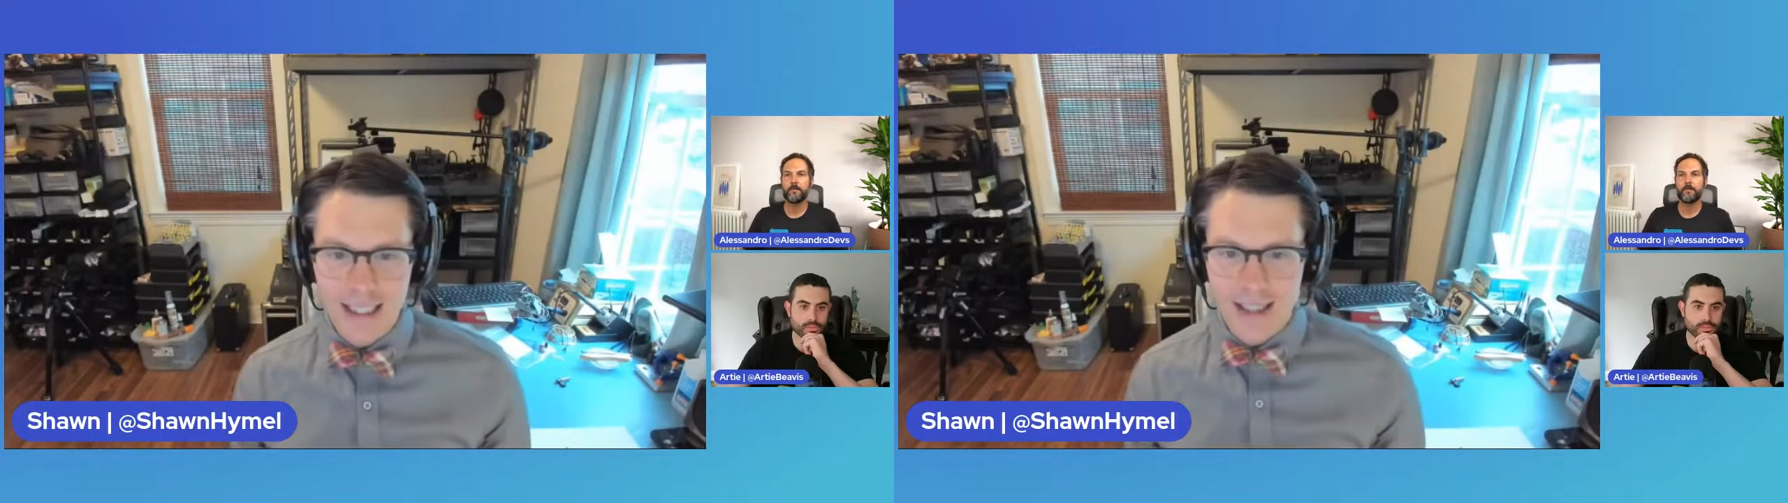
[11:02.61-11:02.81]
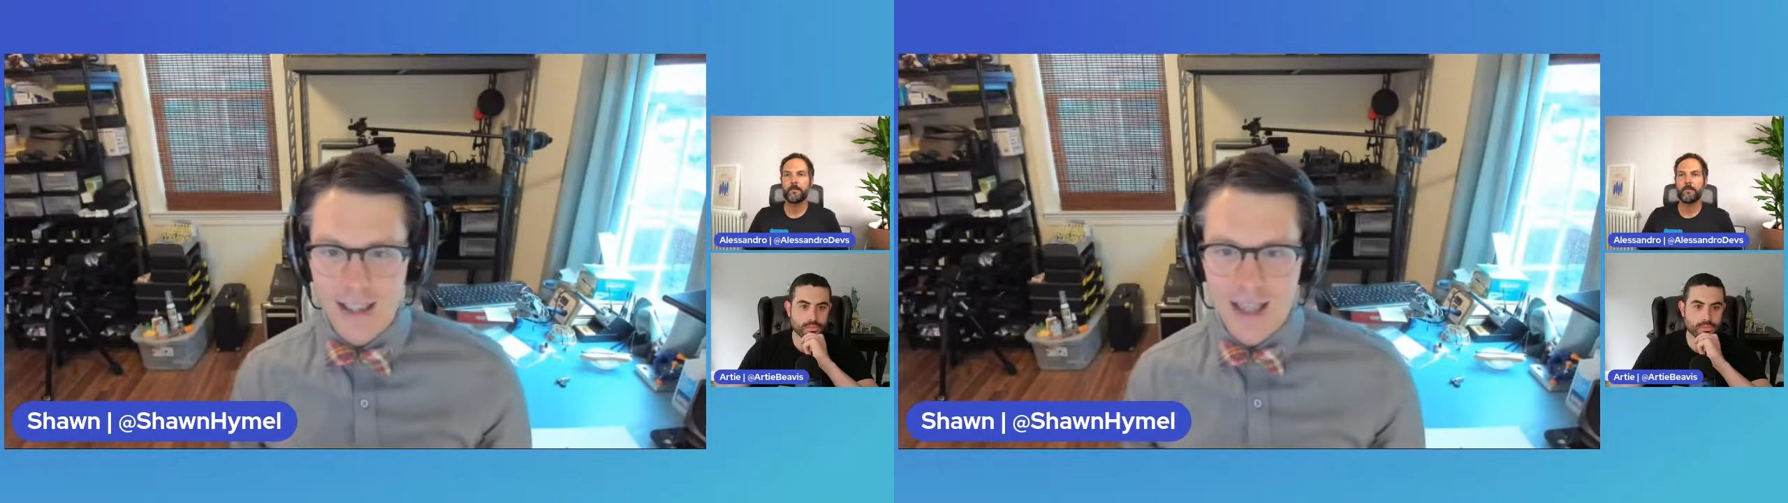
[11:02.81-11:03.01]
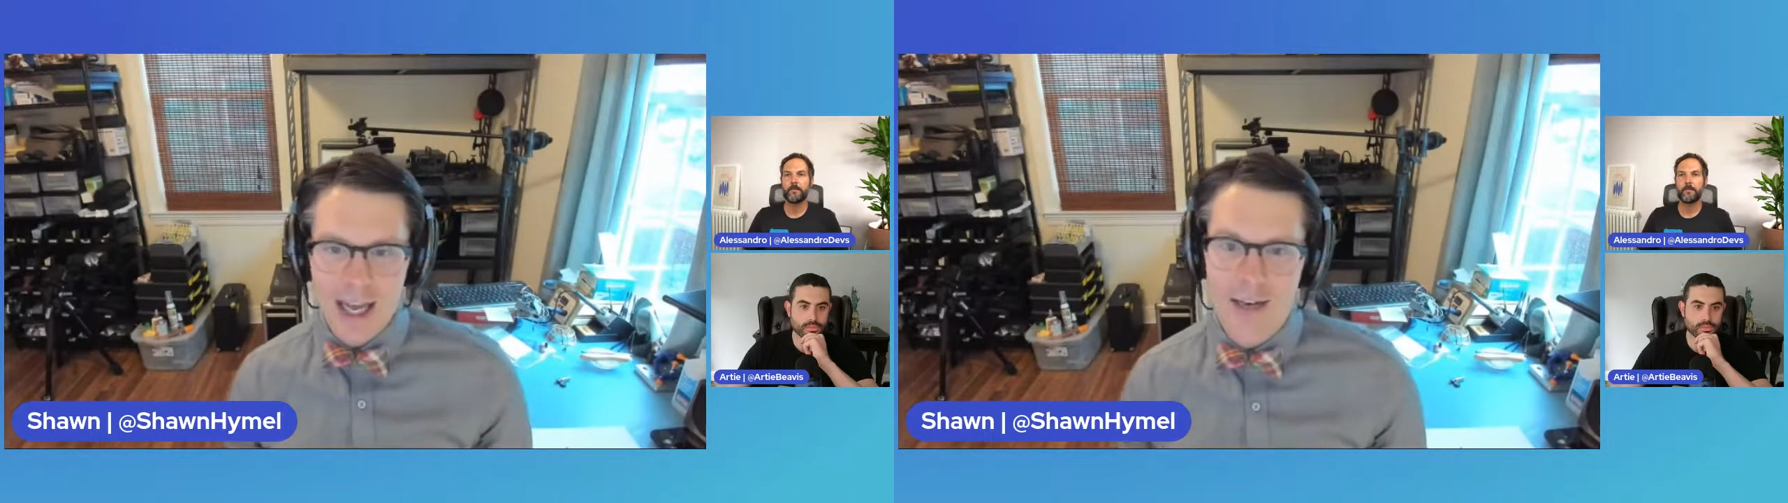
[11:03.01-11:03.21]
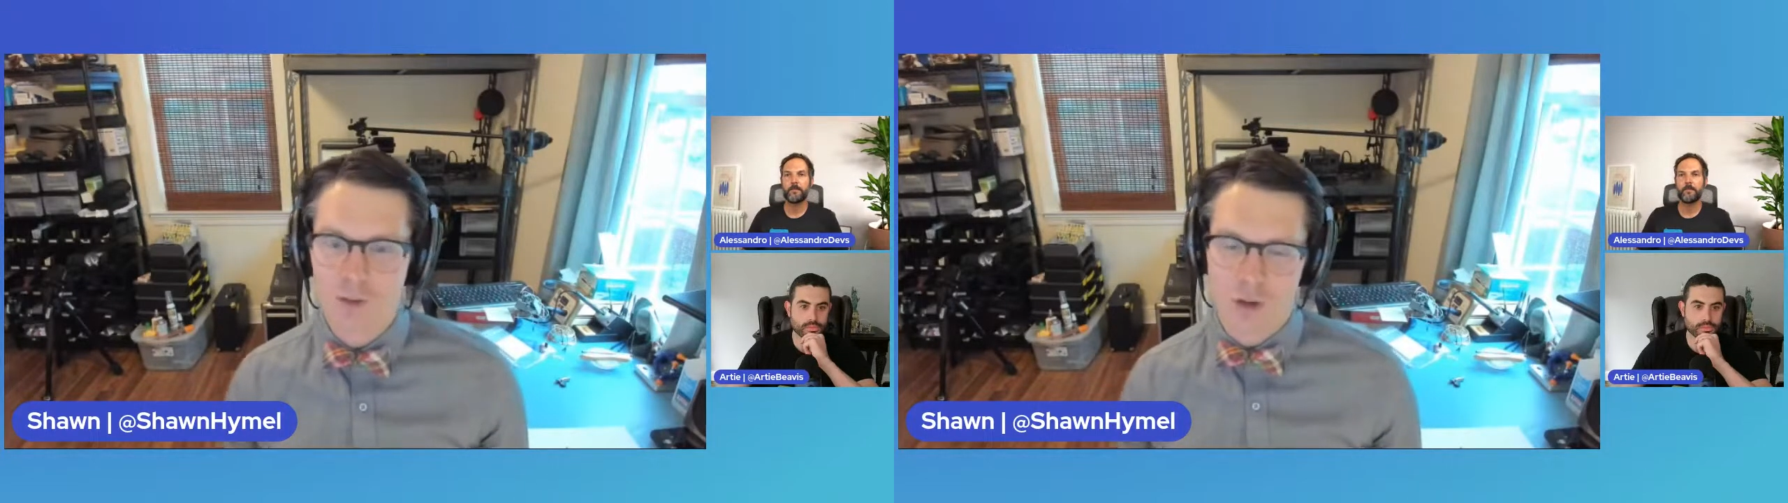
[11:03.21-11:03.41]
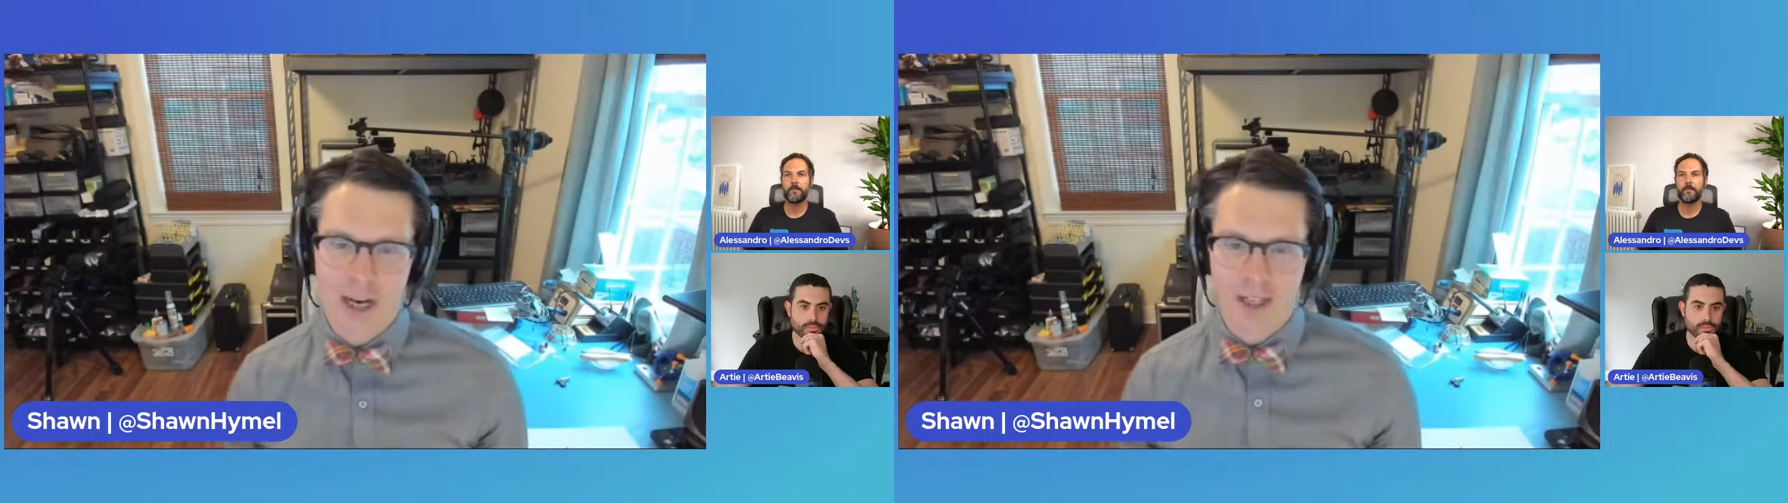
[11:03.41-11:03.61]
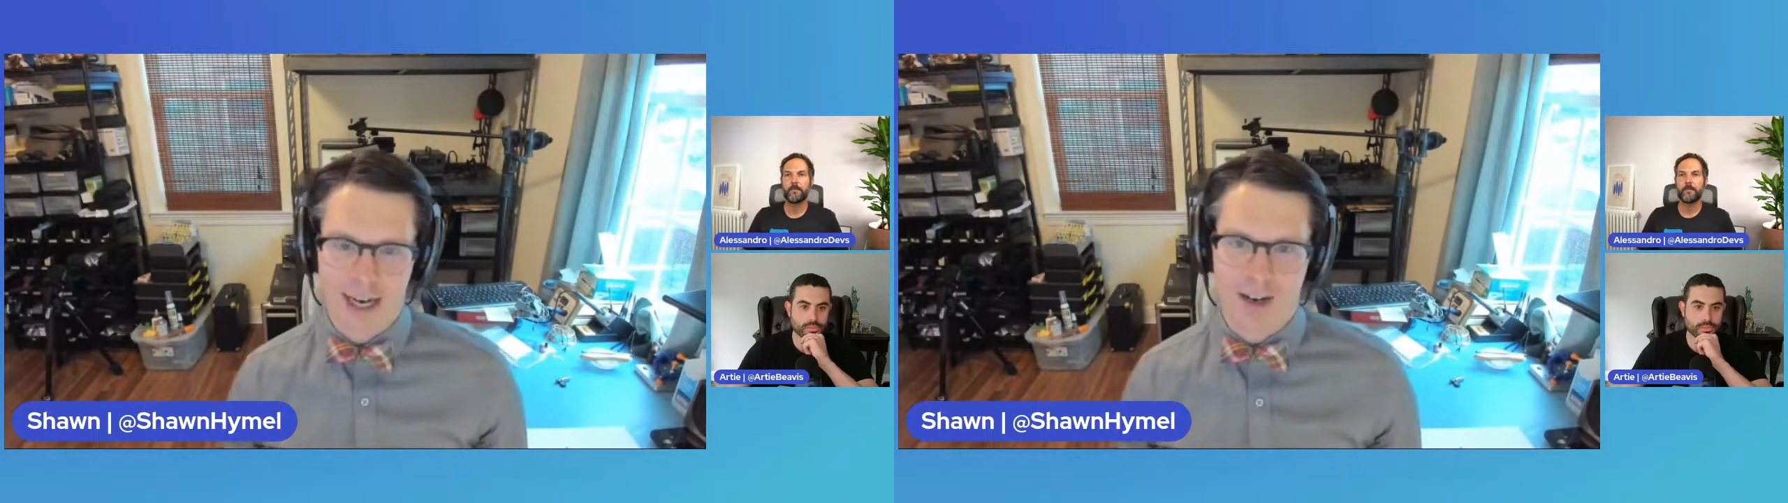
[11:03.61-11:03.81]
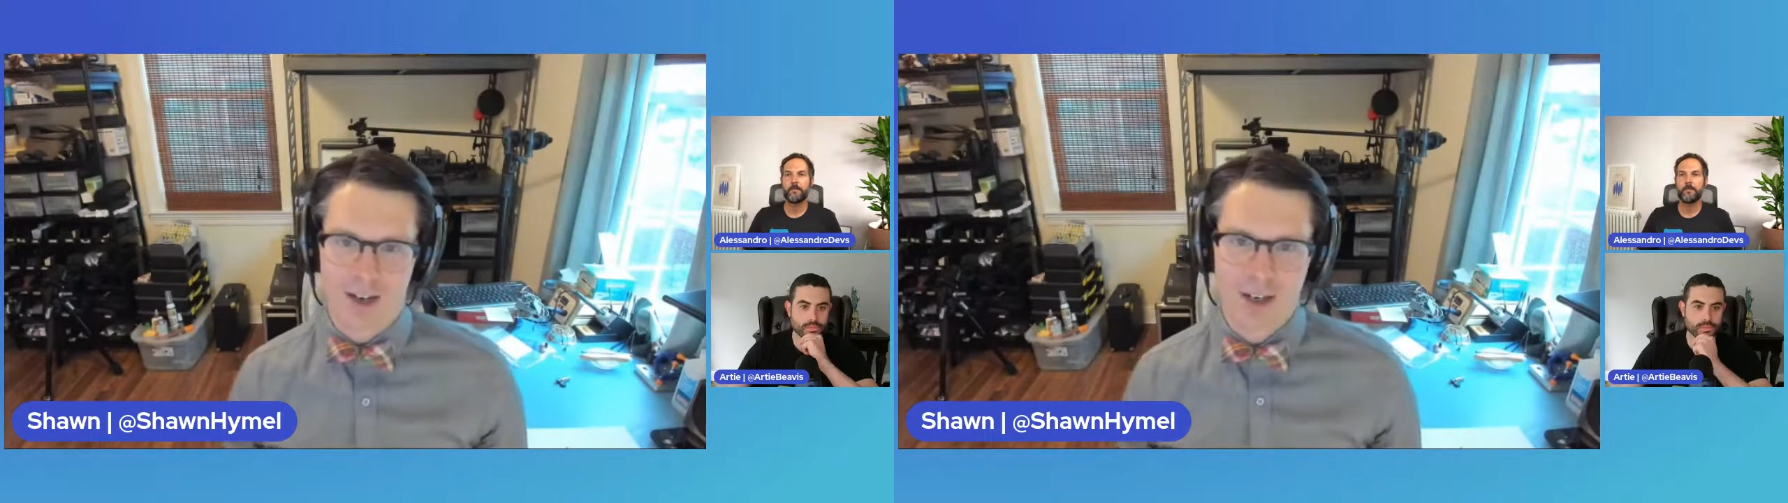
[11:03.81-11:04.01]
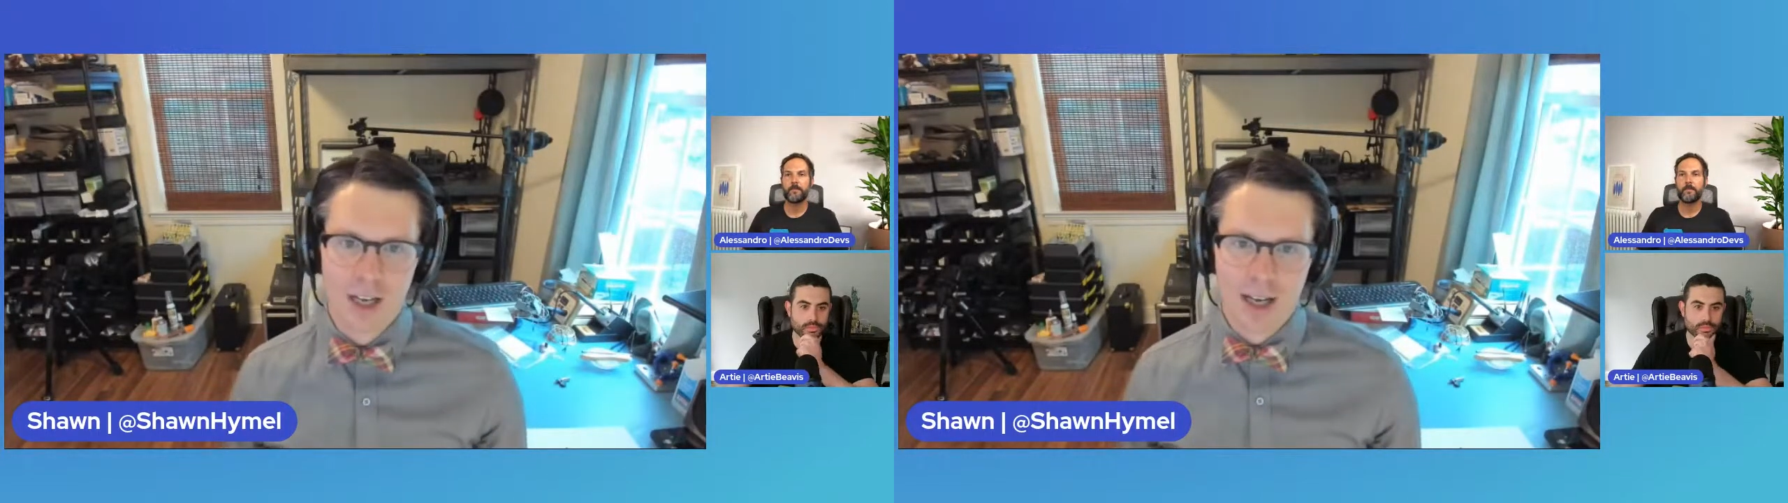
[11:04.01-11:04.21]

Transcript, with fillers: it's a lot of trial and error.